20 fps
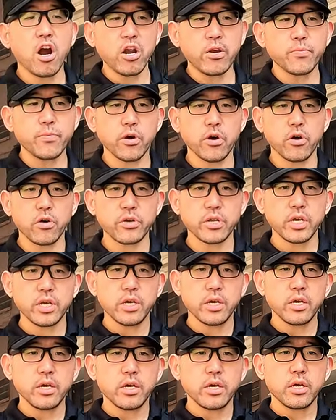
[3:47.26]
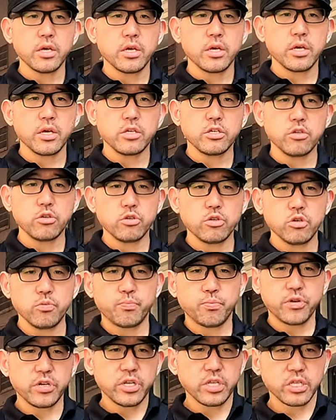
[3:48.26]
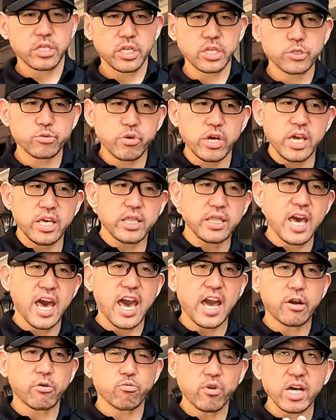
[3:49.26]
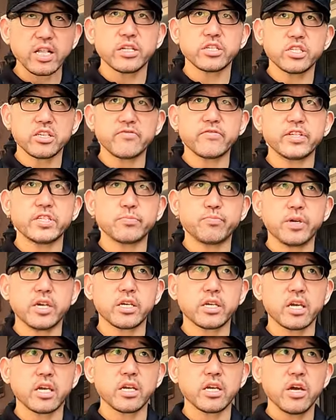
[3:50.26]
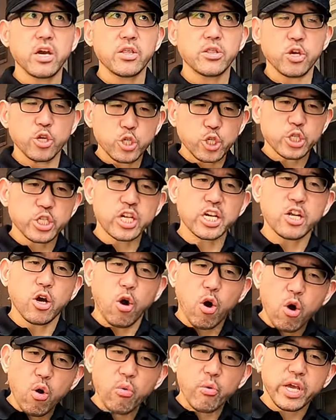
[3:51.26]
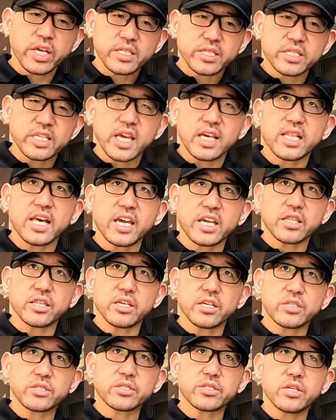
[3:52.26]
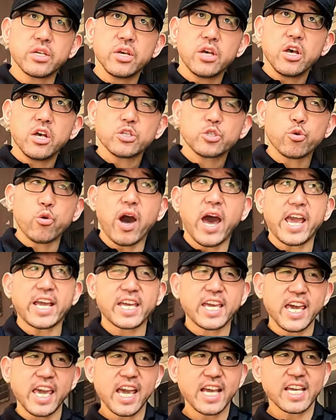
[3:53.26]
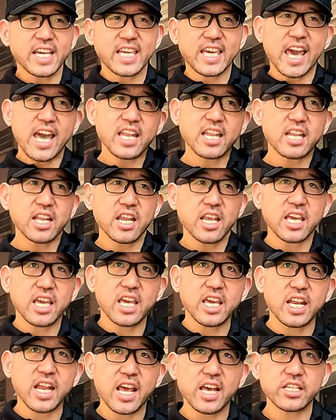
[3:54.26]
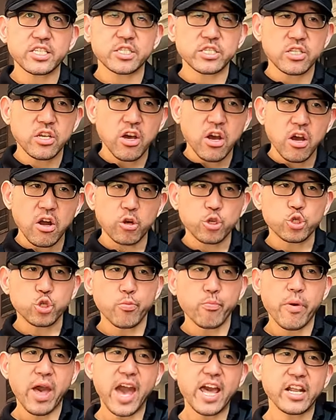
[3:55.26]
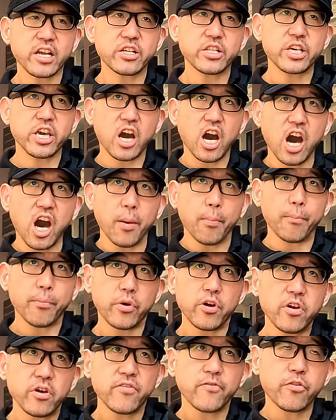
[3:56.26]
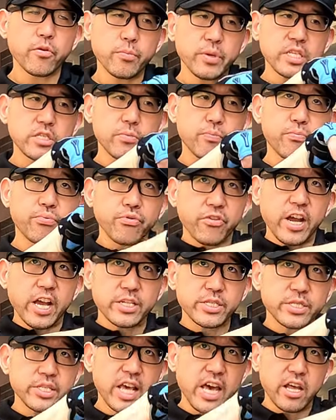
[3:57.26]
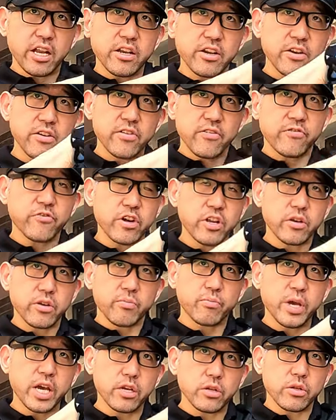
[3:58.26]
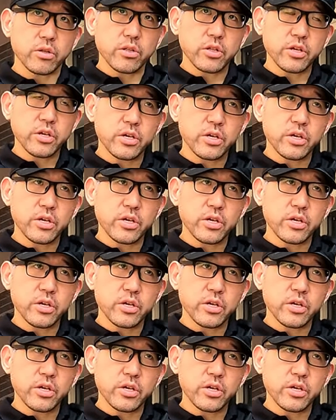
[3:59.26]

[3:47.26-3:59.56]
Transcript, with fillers: hard mode, you, you put it this way and that, relatively speaking, they're just gonna always stay like this. So I can't get it as dramatically up for me to press that front pedal.